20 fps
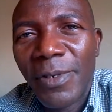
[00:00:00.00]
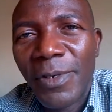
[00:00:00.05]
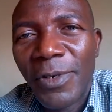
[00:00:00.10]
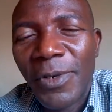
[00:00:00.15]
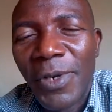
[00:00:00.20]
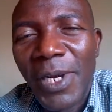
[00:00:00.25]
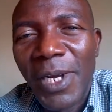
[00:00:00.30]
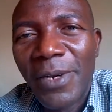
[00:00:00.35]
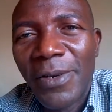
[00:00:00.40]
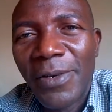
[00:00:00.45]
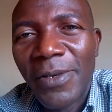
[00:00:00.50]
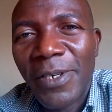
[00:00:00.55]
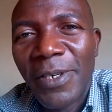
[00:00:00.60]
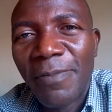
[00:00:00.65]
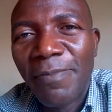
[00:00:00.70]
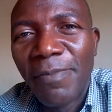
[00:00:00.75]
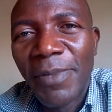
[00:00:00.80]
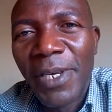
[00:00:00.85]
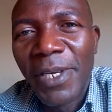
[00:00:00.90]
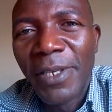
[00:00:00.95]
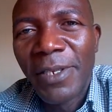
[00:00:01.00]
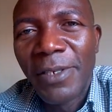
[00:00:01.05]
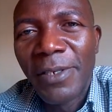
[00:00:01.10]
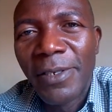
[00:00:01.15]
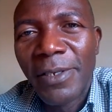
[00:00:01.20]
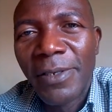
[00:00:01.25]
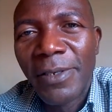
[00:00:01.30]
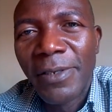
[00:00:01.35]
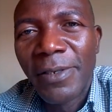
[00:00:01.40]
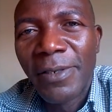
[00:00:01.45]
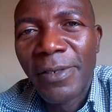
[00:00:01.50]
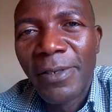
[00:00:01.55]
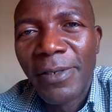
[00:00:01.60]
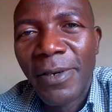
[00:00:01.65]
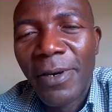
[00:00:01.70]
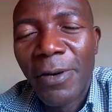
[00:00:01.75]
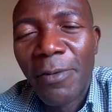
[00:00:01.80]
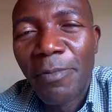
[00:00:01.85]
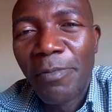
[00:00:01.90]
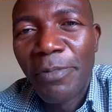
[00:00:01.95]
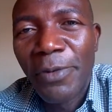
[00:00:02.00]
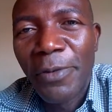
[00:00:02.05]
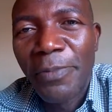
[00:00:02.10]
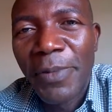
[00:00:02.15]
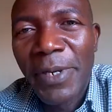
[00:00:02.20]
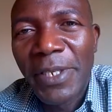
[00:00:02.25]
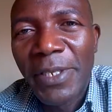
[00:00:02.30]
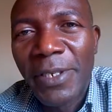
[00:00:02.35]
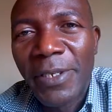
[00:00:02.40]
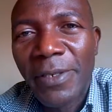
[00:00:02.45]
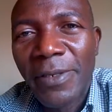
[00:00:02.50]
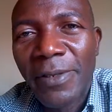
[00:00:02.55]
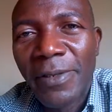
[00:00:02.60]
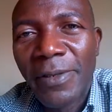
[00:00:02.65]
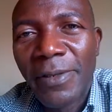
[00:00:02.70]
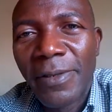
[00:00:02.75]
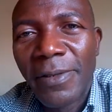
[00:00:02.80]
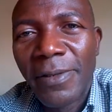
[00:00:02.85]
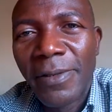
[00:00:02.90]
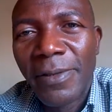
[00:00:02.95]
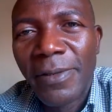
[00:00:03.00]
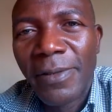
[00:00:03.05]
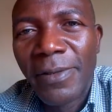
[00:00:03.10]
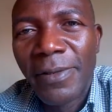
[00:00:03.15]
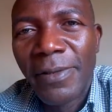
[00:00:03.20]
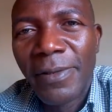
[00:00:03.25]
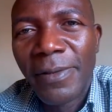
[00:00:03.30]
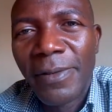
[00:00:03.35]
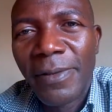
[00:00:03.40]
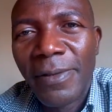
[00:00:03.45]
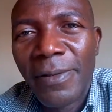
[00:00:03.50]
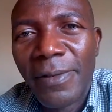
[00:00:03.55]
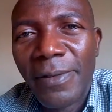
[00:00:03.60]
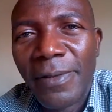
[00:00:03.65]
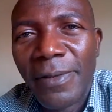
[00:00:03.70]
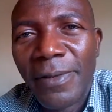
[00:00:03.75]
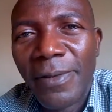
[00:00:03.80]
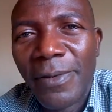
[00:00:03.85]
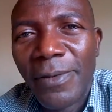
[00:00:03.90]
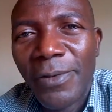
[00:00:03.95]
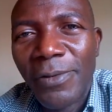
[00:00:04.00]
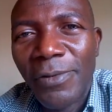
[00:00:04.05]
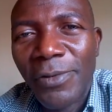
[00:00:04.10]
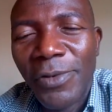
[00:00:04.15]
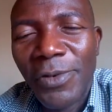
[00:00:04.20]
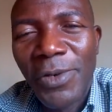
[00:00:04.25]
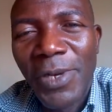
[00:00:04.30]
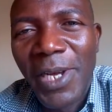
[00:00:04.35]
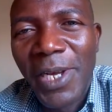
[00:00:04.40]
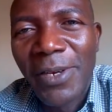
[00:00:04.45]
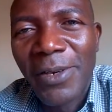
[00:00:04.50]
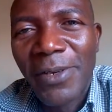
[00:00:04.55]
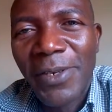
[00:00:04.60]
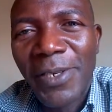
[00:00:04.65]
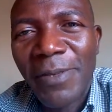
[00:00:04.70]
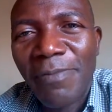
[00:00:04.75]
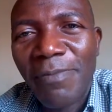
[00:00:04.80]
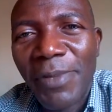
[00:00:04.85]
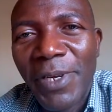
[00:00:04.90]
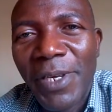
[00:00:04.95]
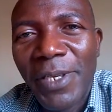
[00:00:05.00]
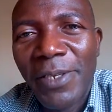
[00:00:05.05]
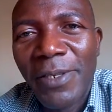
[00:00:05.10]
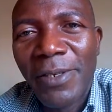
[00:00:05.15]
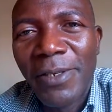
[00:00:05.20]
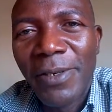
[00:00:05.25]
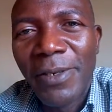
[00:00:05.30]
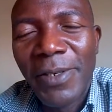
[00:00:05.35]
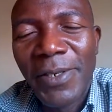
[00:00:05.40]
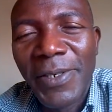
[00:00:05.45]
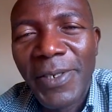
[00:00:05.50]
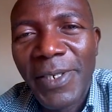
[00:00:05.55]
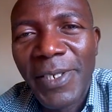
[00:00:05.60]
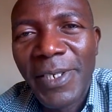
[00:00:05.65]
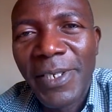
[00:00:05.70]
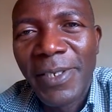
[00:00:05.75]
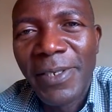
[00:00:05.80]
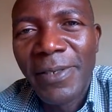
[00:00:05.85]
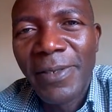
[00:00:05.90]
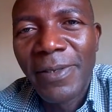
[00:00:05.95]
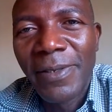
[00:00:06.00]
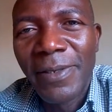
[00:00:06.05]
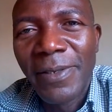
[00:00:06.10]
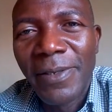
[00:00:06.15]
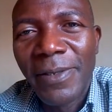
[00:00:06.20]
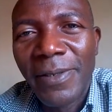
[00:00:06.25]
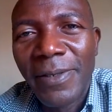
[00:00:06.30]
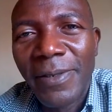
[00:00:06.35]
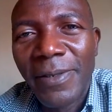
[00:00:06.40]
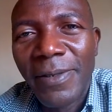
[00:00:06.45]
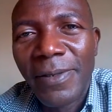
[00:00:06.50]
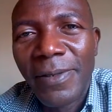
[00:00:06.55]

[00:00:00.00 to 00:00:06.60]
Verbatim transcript: you cannot depend on properties, you cannot depend on things.